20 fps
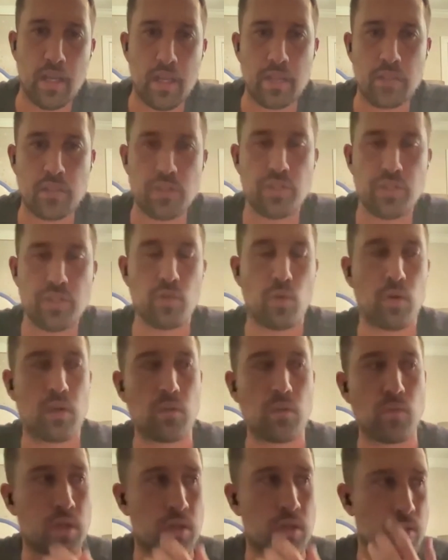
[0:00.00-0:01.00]
in
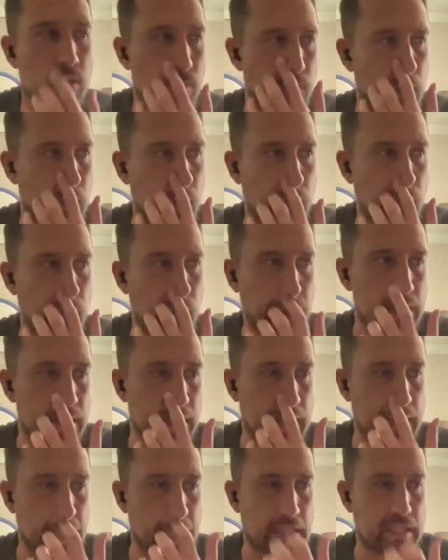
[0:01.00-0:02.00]
short, we're really
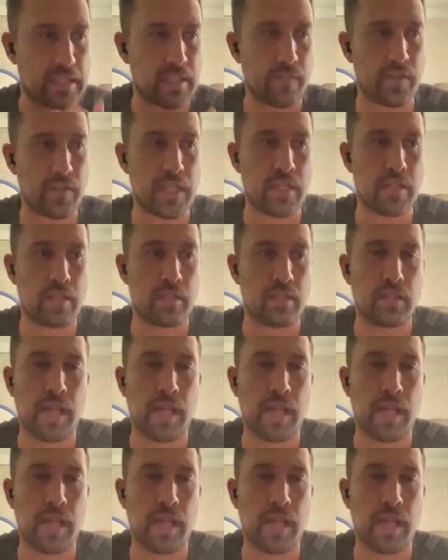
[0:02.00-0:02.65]
the connectivity